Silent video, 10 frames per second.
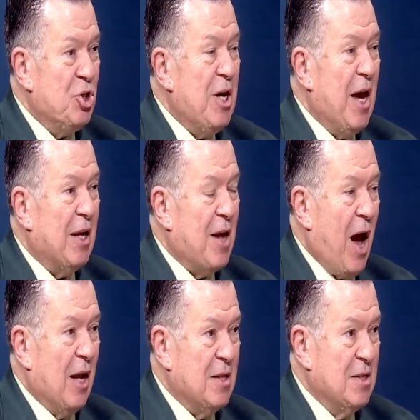She had
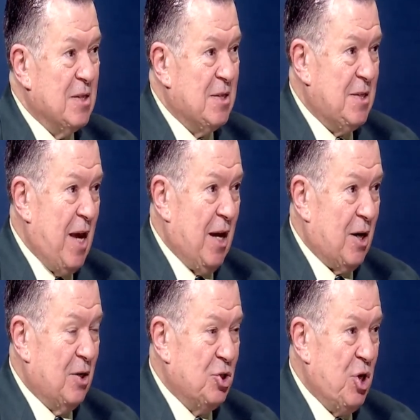gotten
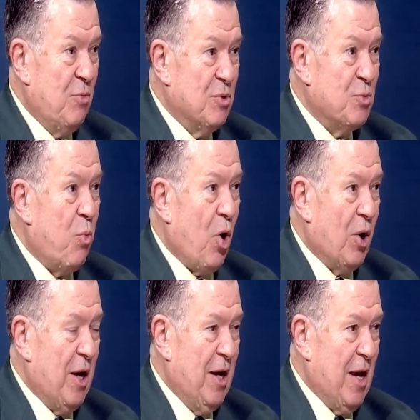sick. She was
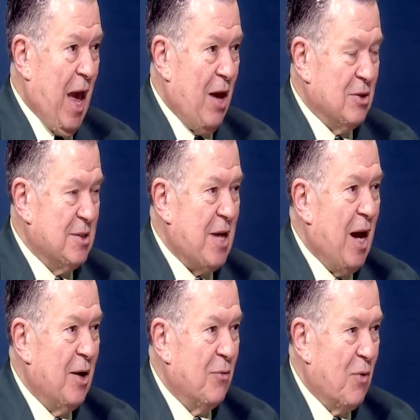working
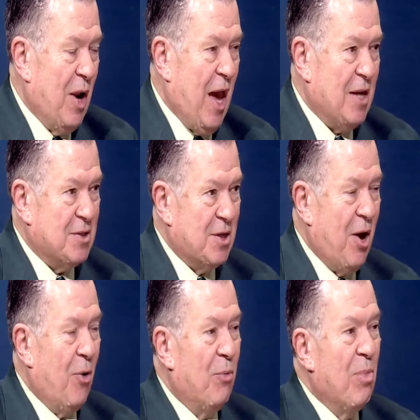outside of
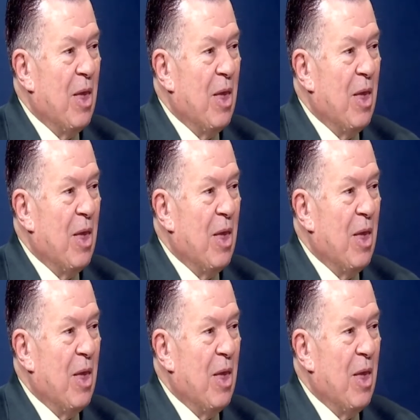Glasgow,